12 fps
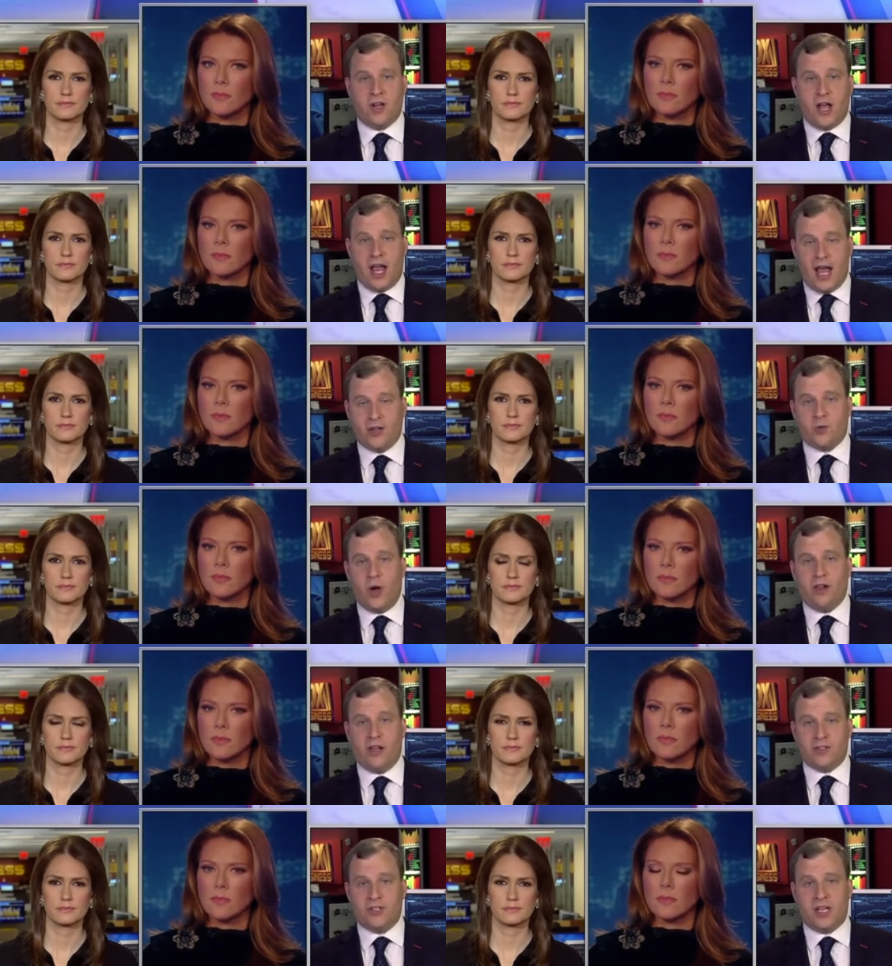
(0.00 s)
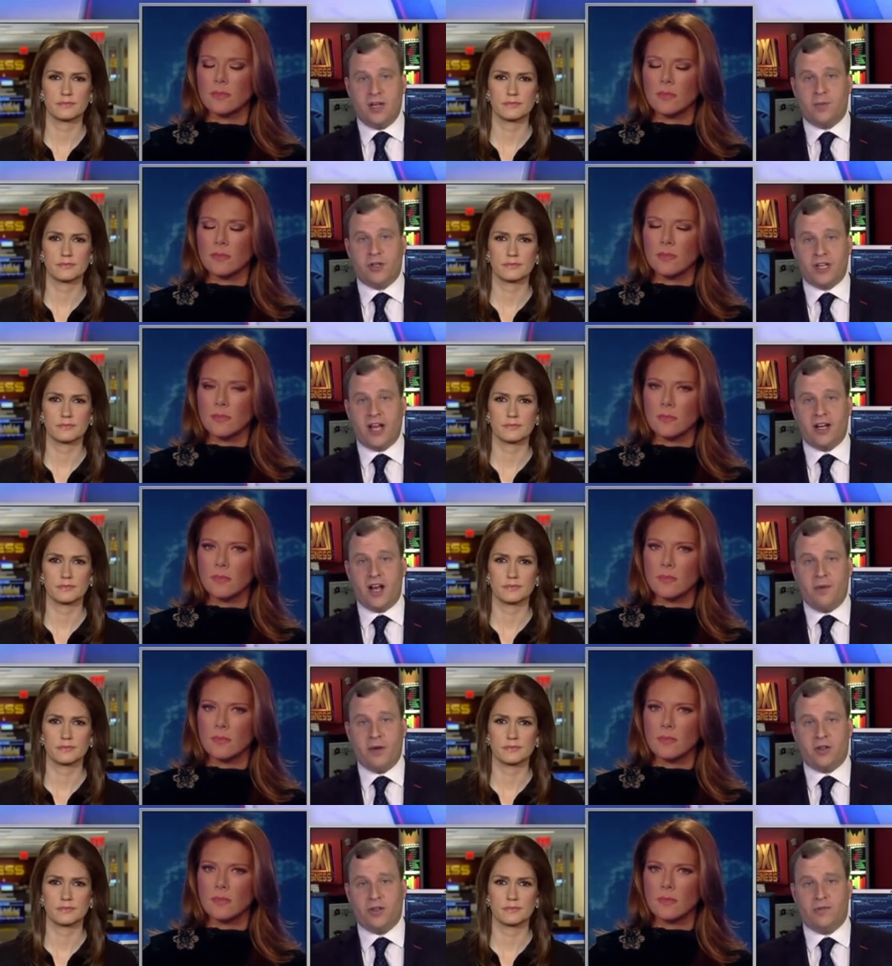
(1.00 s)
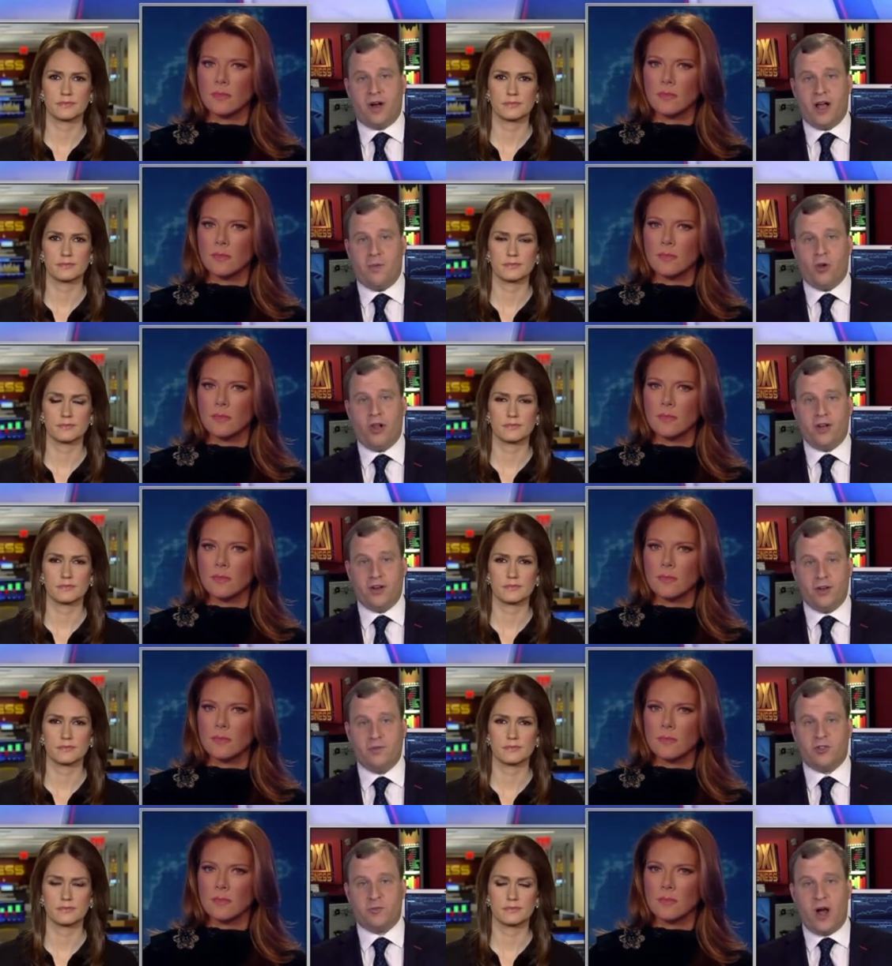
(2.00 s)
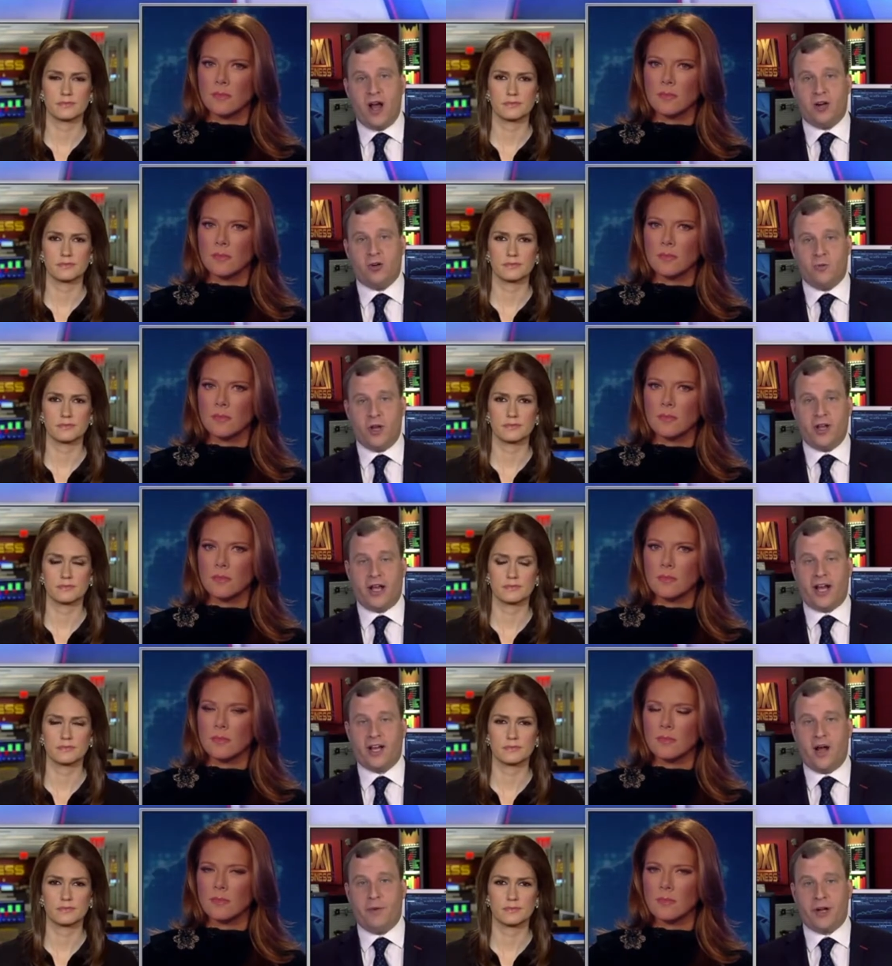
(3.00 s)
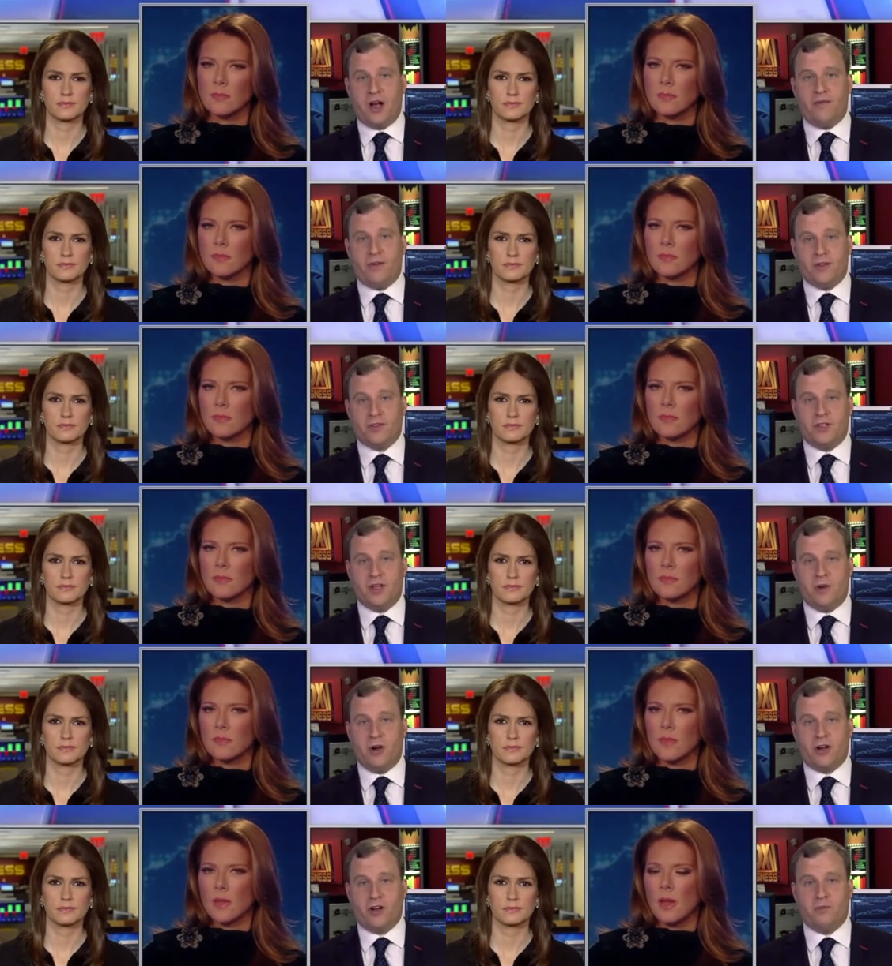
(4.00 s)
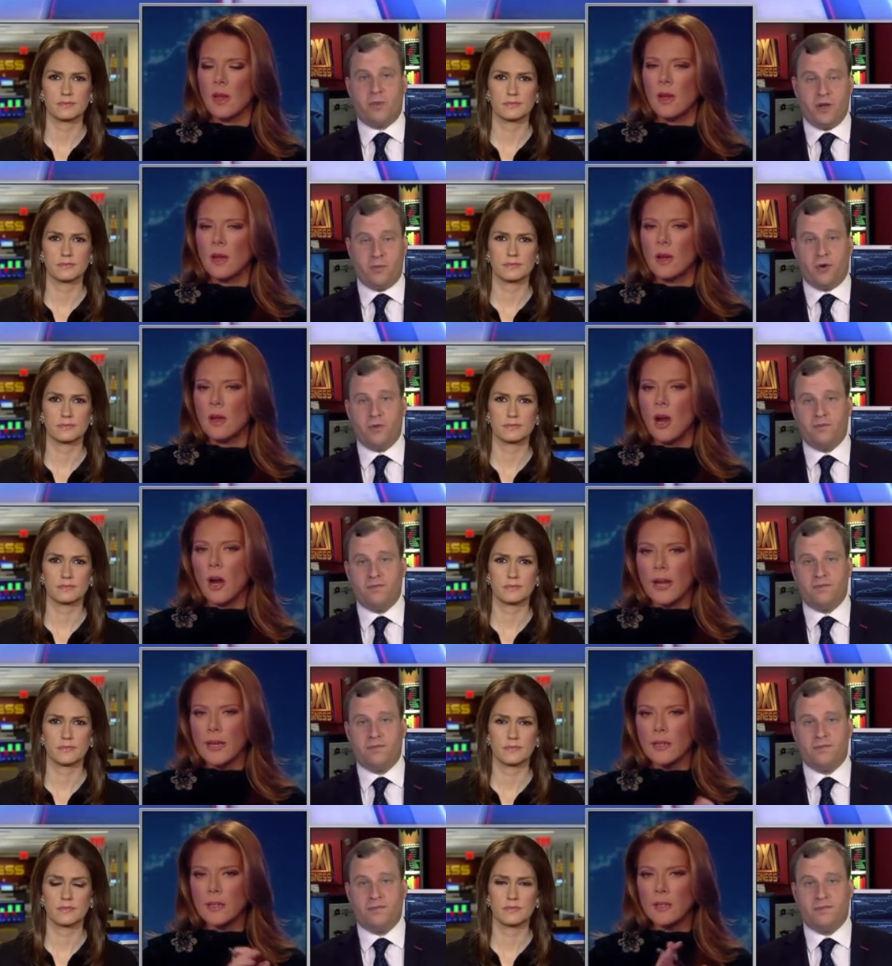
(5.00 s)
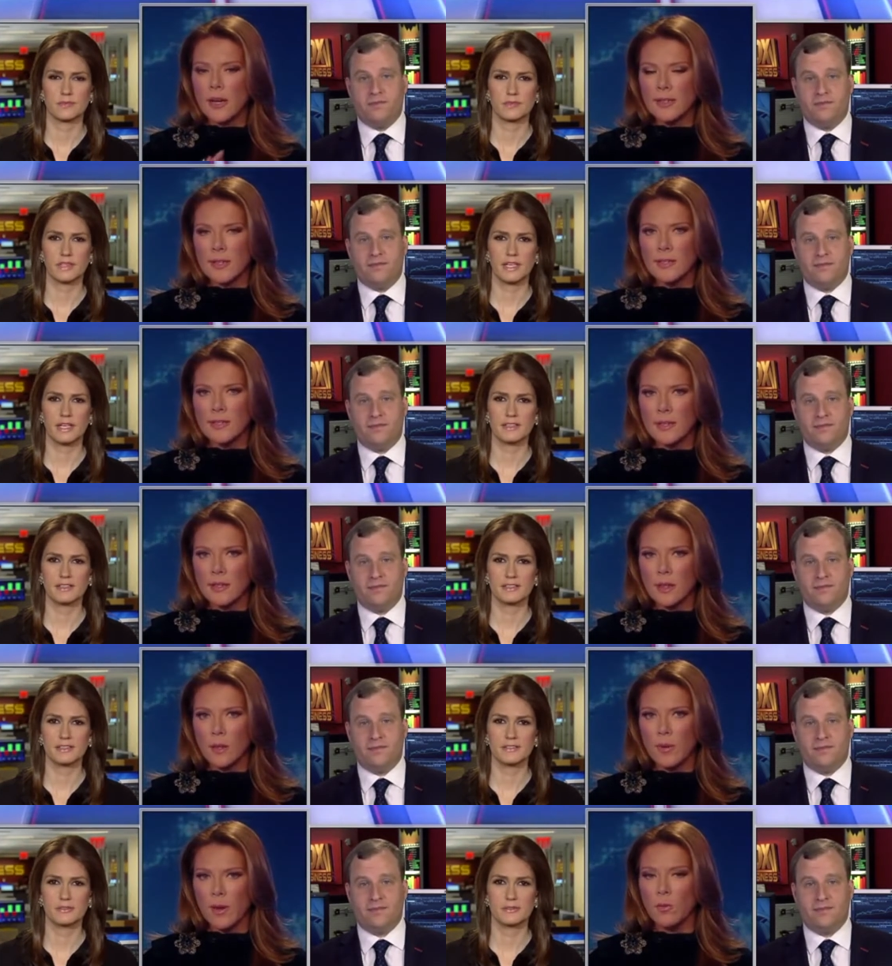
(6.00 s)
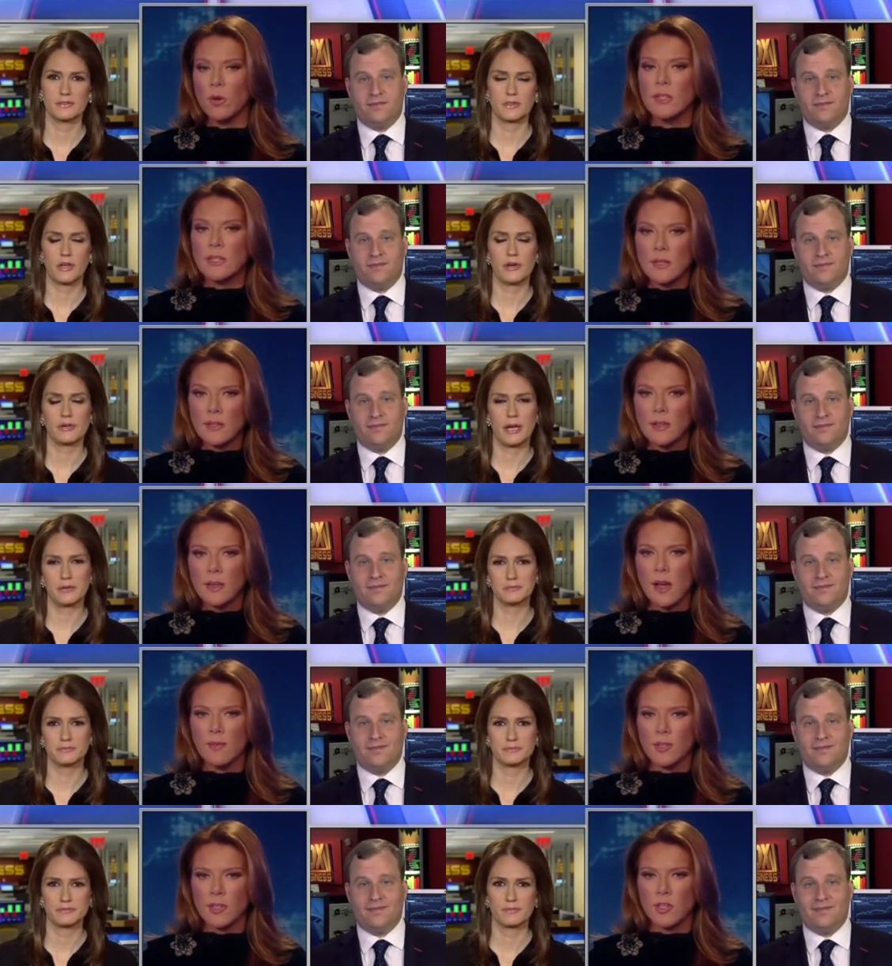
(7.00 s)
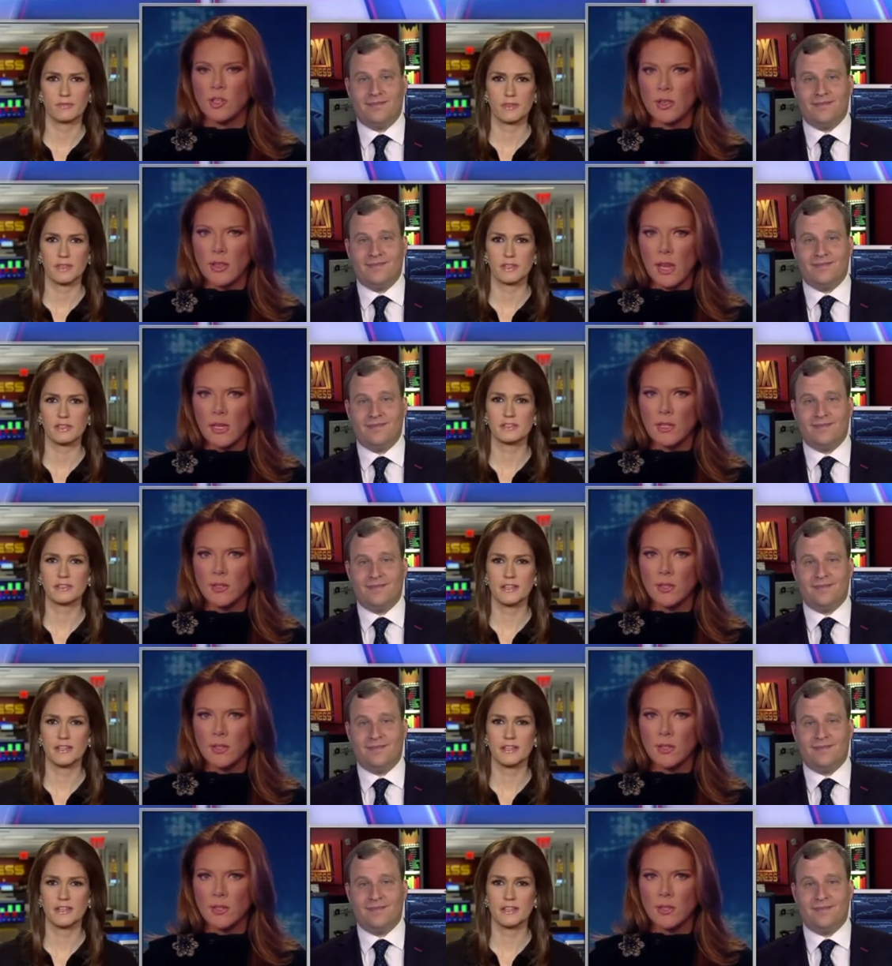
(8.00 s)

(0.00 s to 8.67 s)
Speaker 1: as well as to keep mm-hmm. us economically viable and inspire uh, economic confidence in the American people.
Speaker 2: All right, you guys, I'm going to yeah. see you in a little bit. We'll continue the conversation. Thank you so